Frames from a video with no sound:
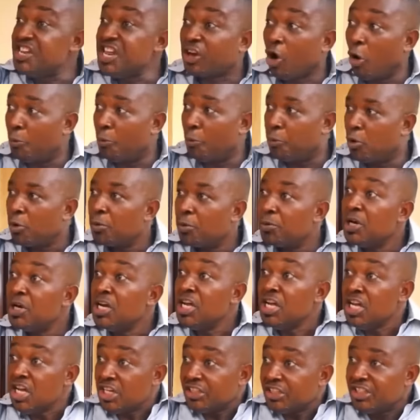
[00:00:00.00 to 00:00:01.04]
Nikompo,
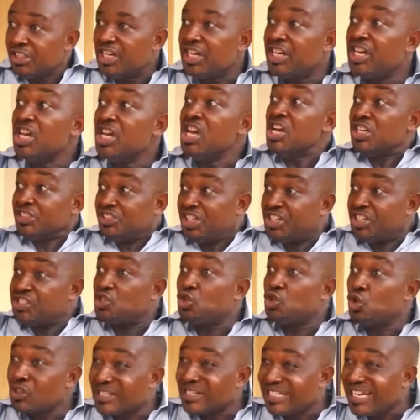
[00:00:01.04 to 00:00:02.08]

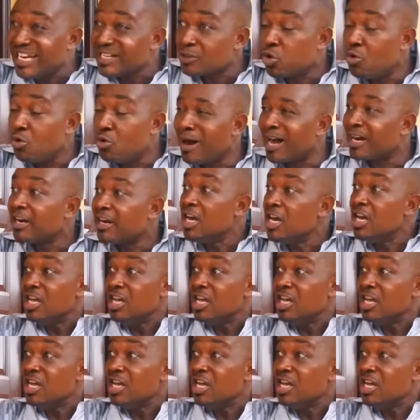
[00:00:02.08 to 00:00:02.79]
this useless woman,